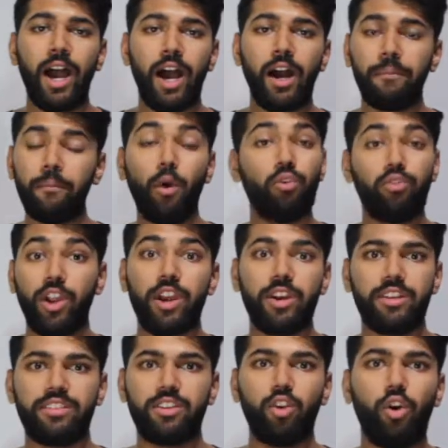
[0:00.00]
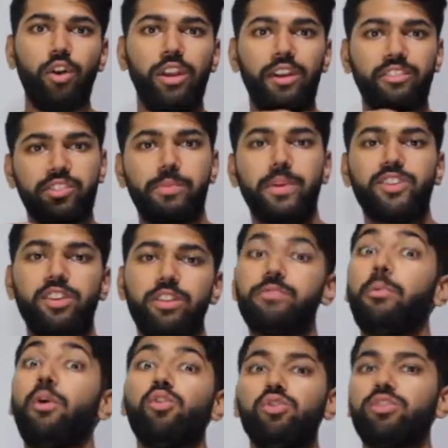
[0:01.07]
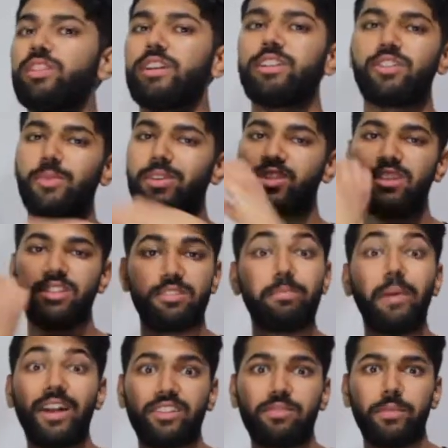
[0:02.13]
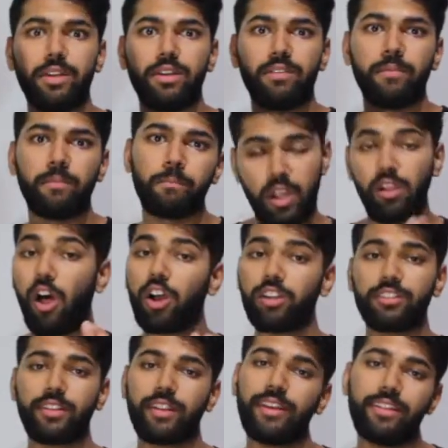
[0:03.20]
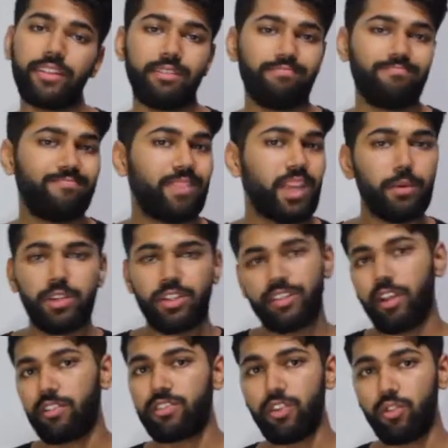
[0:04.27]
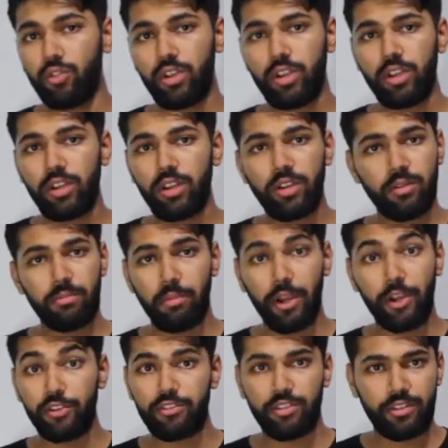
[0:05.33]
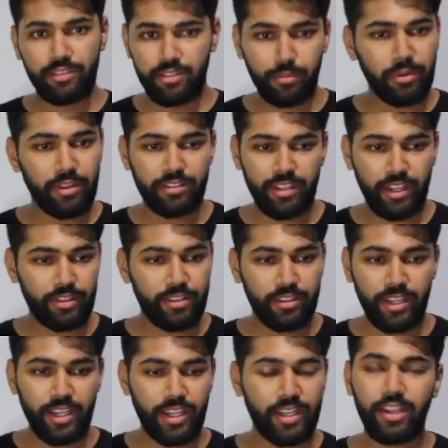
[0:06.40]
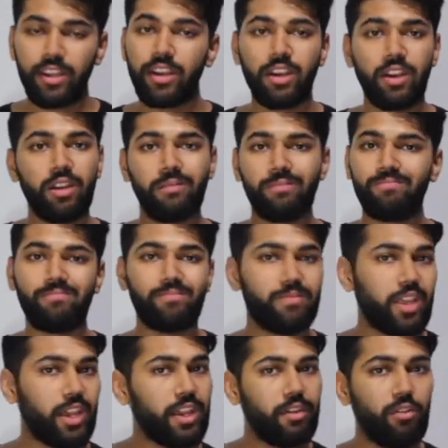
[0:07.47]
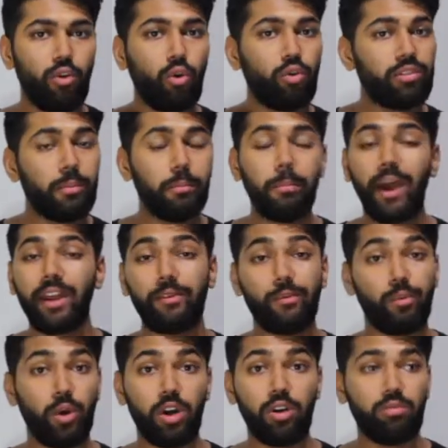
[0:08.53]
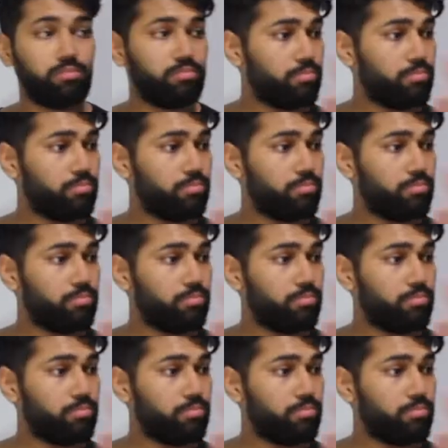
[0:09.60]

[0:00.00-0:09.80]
all-rounders and not enough specialist bowlers and specialist batsmen. Lastly, they were just outskilled by New Zealand. Simple as that. Today, all of them batted well,